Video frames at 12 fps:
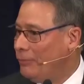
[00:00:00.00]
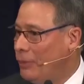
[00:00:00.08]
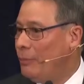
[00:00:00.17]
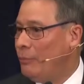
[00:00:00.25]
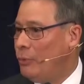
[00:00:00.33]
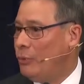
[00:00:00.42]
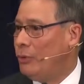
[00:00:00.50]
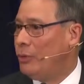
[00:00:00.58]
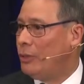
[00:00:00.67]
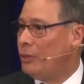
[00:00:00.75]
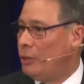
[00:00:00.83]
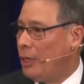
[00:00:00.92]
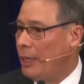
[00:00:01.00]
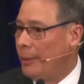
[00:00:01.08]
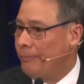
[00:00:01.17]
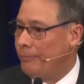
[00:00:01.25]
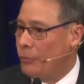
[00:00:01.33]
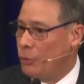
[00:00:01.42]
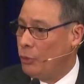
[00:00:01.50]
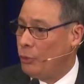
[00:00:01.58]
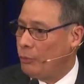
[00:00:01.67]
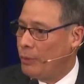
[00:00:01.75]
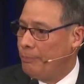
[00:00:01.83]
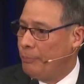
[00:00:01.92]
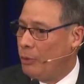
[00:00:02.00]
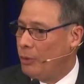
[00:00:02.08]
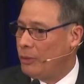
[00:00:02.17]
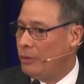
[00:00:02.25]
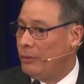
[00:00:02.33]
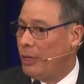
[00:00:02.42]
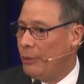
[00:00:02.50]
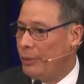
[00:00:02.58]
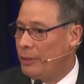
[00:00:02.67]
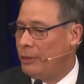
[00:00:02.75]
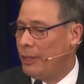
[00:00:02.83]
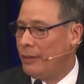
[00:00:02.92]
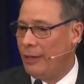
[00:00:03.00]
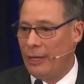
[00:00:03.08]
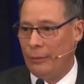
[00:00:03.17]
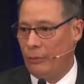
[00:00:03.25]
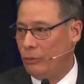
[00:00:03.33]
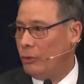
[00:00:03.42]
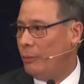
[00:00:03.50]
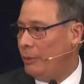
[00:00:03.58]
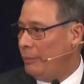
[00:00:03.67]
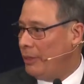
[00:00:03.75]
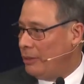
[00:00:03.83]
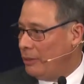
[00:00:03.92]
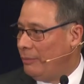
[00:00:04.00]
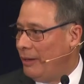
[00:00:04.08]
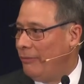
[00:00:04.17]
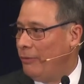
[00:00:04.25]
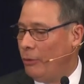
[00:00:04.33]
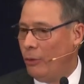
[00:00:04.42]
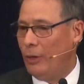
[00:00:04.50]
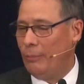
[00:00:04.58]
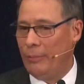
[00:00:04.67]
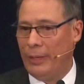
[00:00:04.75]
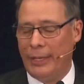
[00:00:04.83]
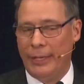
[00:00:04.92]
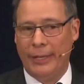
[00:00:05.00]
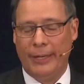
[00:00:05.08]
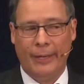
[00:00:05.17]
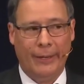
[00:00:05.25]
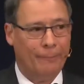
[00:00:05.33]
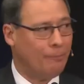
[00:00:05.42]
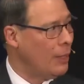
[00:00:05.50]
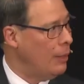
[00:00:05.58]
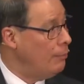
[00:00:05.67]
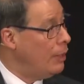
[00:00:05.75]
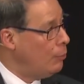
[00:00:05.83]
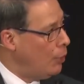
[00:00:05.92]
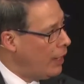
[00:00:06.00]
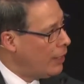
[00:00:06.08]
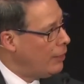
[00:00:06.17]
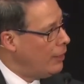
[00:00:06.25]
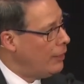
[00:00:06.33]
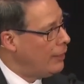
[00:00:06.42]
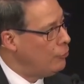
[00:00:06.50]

the more um, your report is now integrated with some MRDs by flow and by, um, by molecular.